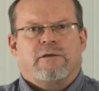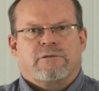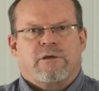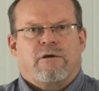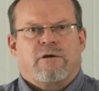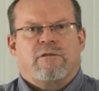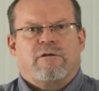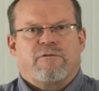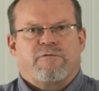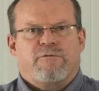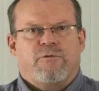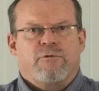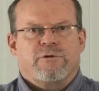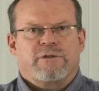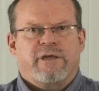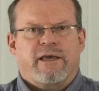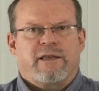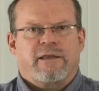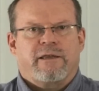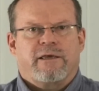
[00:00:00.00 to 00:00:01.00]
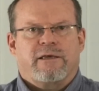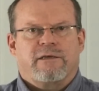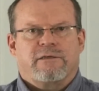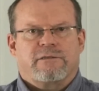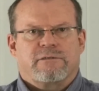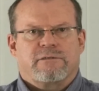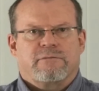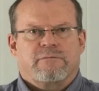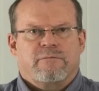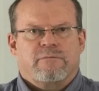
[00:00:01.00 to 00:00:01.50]
So there are 4
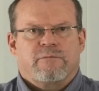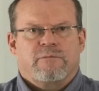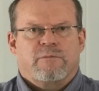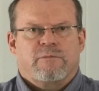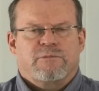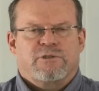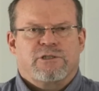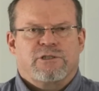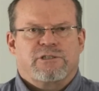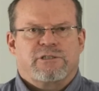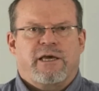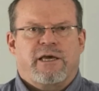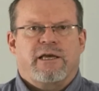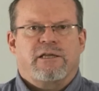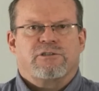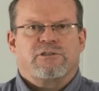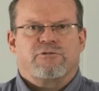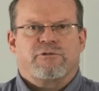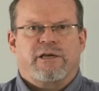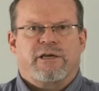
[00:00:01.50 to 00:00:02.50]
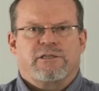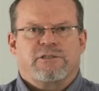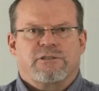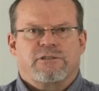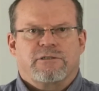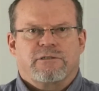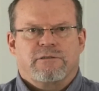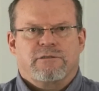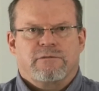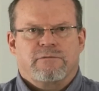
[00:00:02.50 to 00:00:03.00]
techniques: sustained stretch,
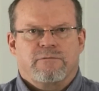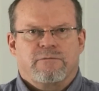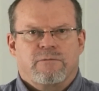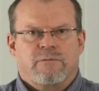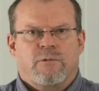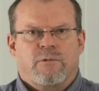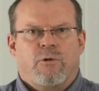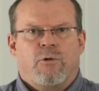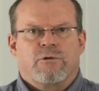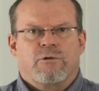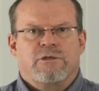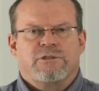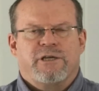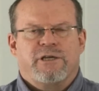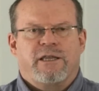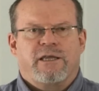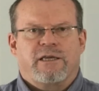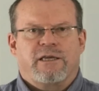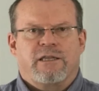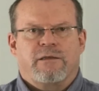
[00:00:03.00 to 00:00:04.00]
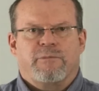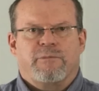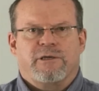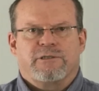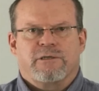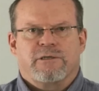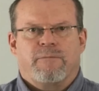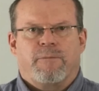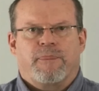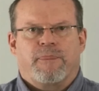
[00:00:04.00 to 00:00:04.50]
autogenic
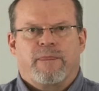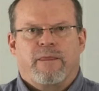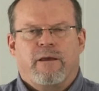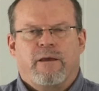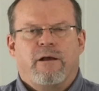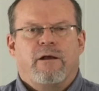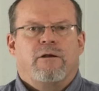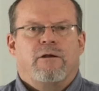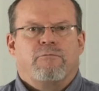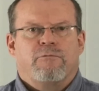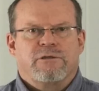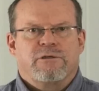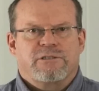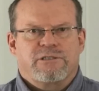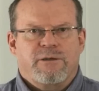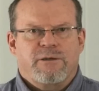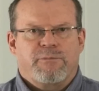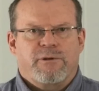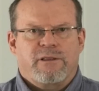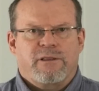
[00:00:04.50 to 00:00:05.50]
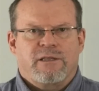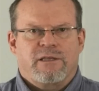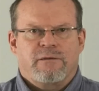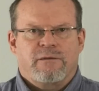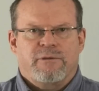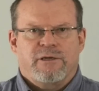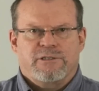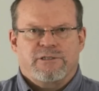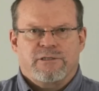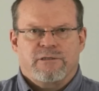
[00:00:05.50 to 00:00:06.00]
inhibition, reciprocal
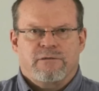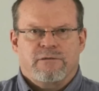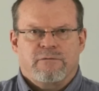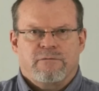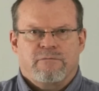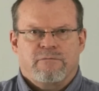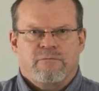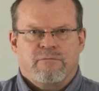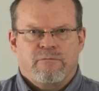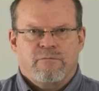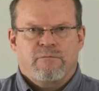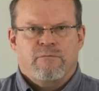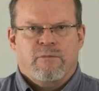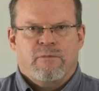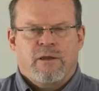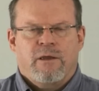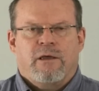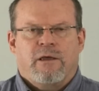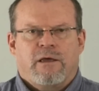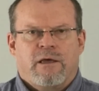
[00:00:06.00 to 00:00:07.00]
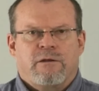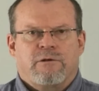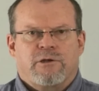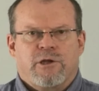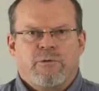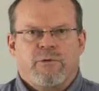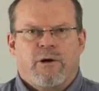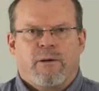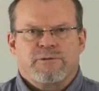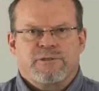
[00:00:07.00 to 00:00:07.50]
inhibition, and
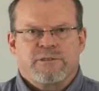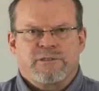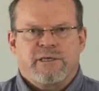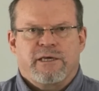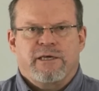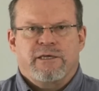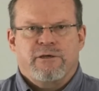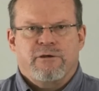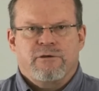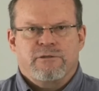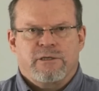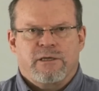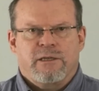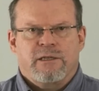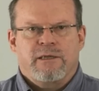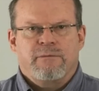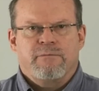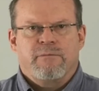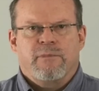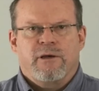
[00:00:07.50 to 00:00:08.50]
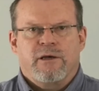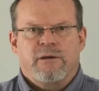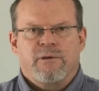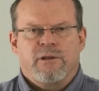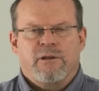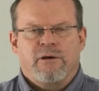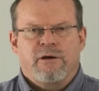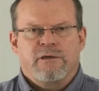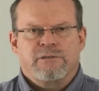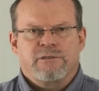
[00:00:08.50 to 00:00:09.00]
2 options there: use a limb
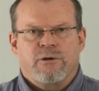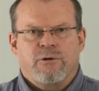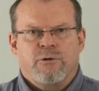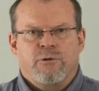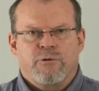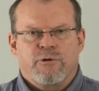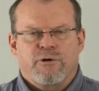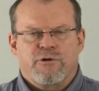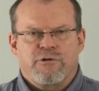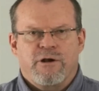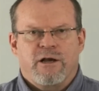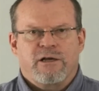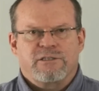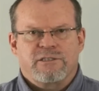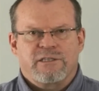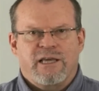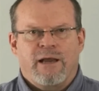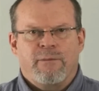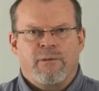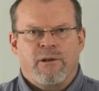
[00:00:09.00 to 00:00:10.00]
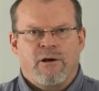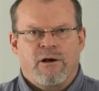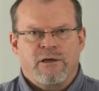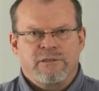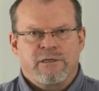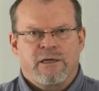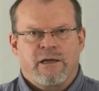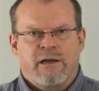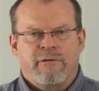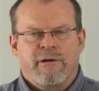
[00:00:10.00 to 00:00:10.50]
mobiliser or a trunk
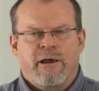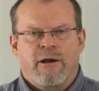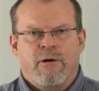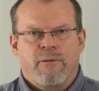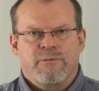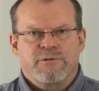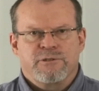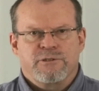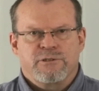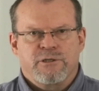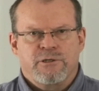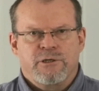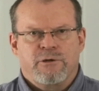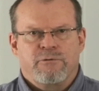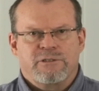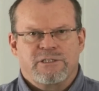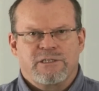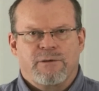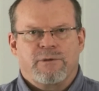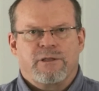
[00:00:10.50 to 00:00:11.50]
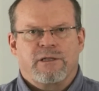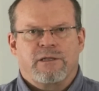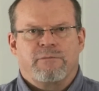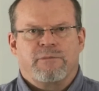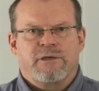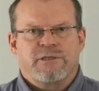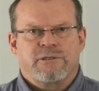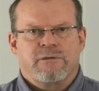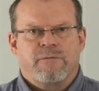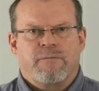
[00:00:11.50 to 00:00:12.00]
stabiliser are our options to do reciprocal
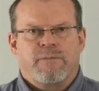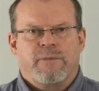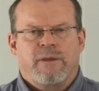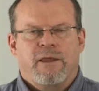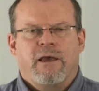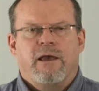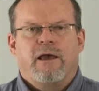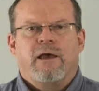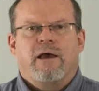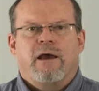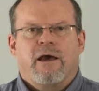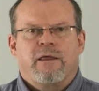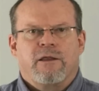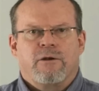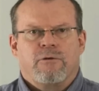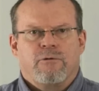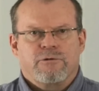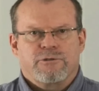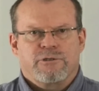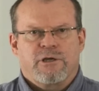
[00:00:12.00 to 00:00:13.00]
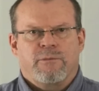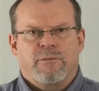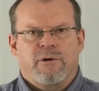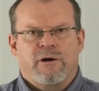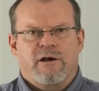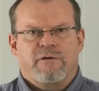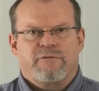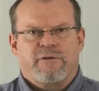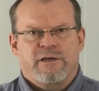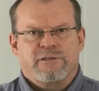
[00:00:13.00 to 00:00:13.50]
inhibition, and then also
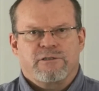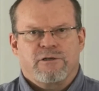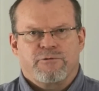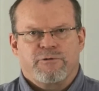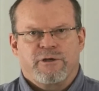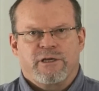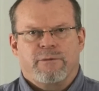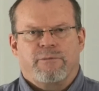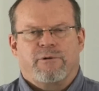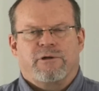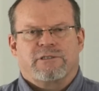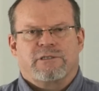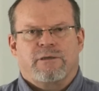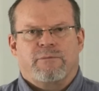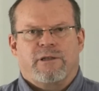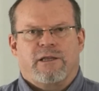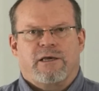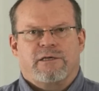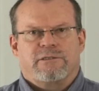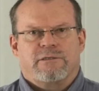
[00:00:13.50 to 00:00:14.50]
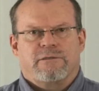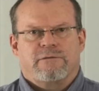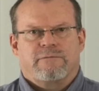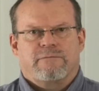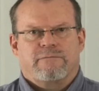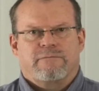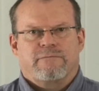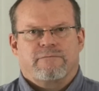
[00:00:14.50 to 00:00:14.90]
myofascial trigger point stimulation.